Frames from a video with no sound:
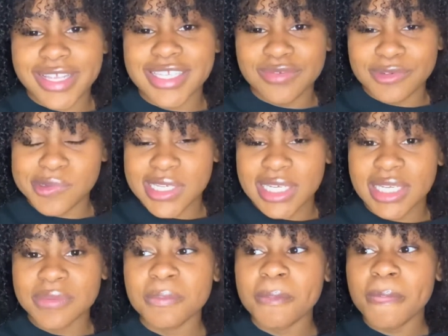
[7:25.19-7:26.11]
routine,
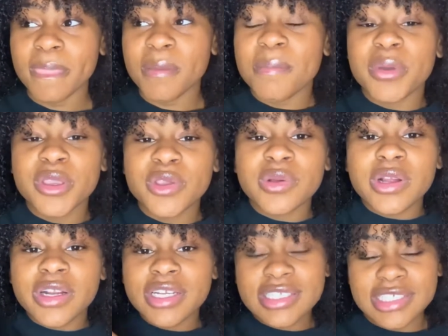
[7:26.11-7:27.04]
but you're already
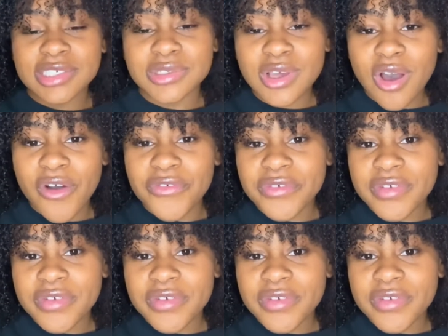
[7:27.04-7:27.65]
sealed off.